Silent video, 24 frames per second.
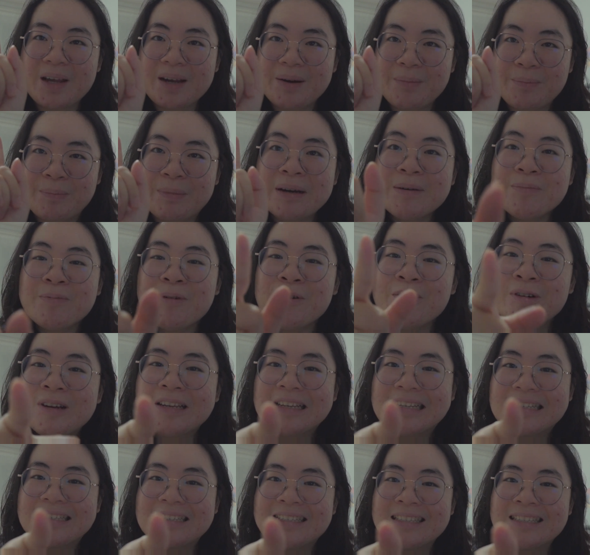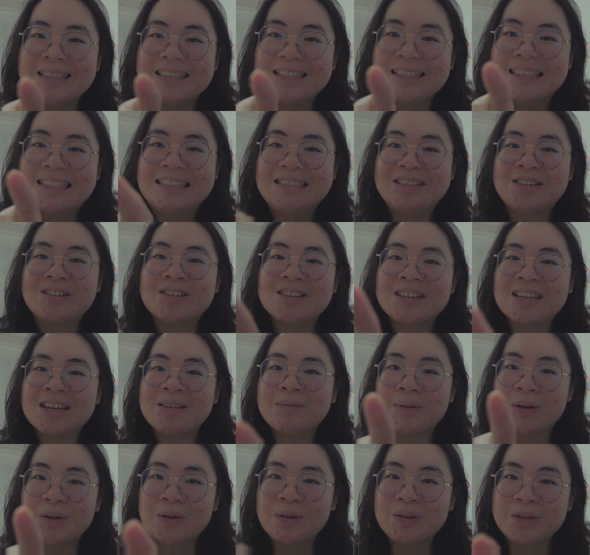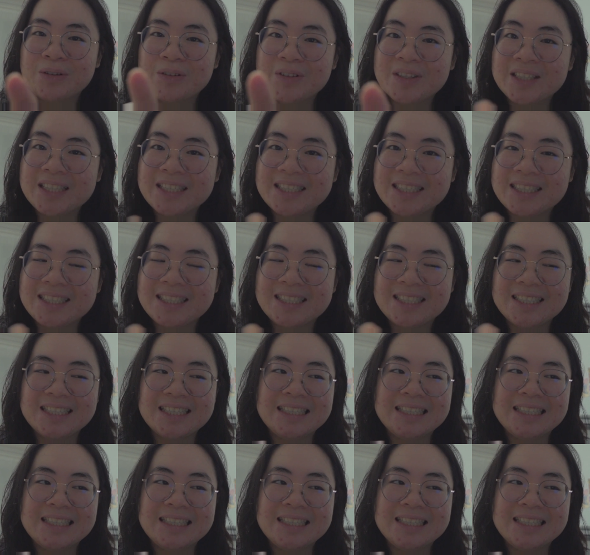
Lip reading: My point in talking about all of this